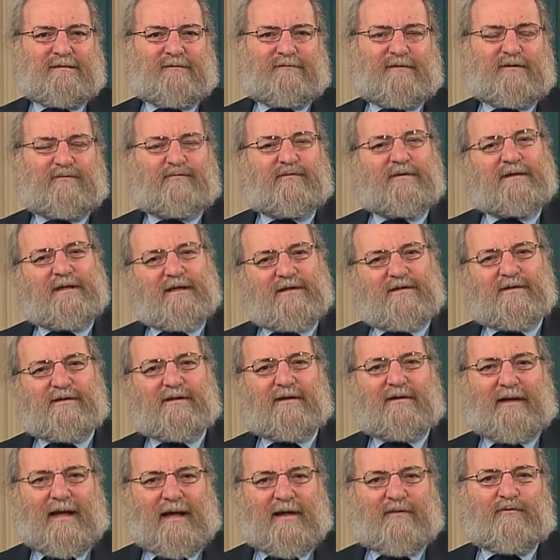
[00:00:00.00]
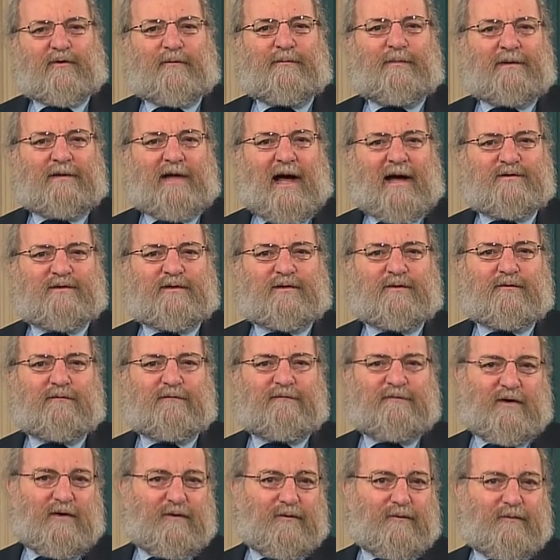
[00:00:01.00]
of the traditional anthropological
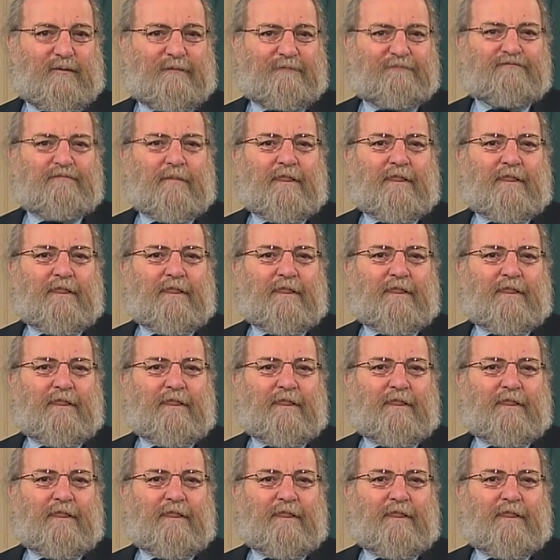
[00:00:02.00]
view